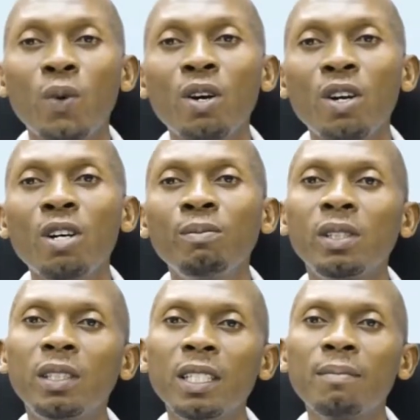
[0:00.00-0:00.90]
Welcome
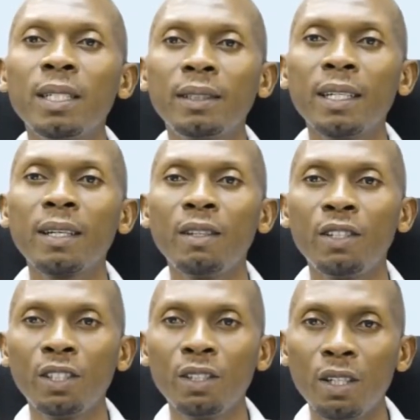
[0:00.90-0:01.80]
to ZigmaTech
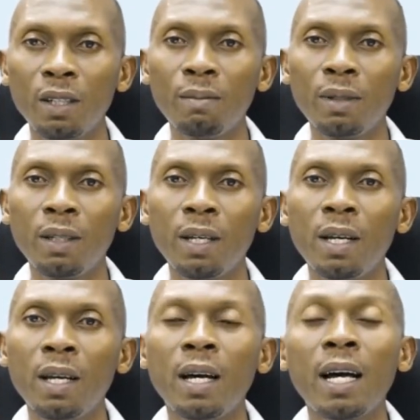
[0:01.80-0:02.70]
Learning Hub.
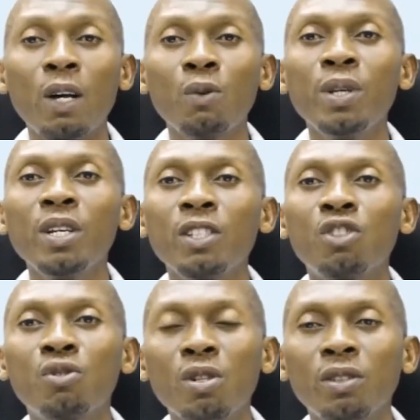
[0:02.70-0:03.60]
I will be your
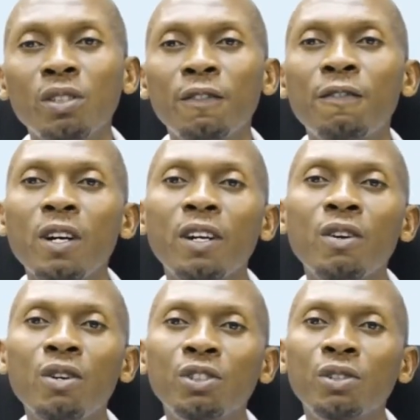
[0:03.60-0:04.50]
instructor for
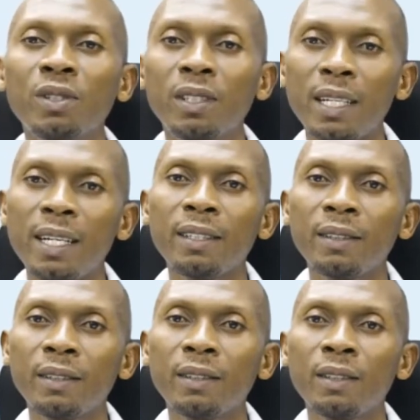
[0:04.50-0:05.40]
agricultural
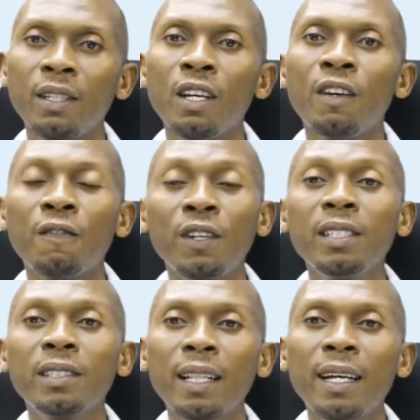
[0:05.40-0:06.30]
science. For
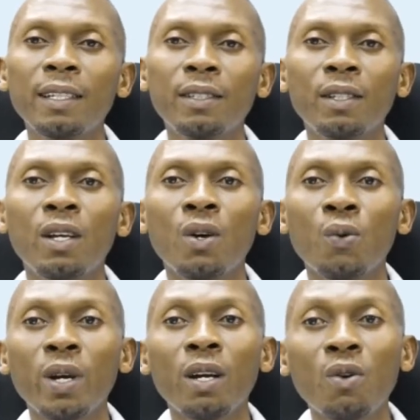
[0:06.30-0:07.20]
this class,
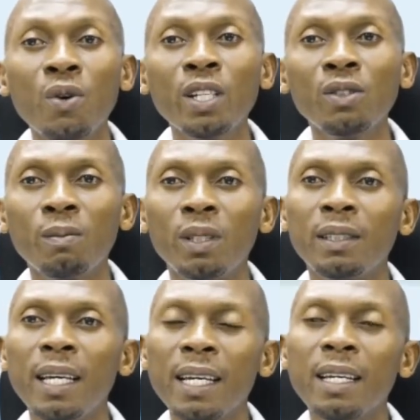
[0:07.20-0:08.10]
we are going to be
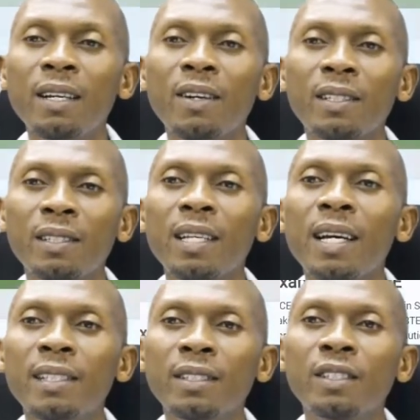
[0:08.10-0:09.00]
taking our
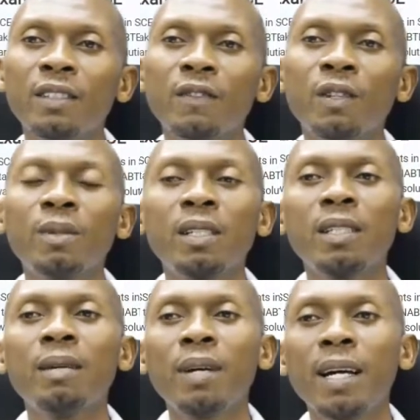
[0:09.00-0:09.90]
exercises from the
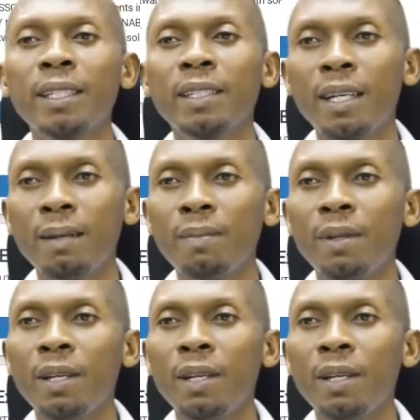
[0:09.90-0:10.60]
exam guide app.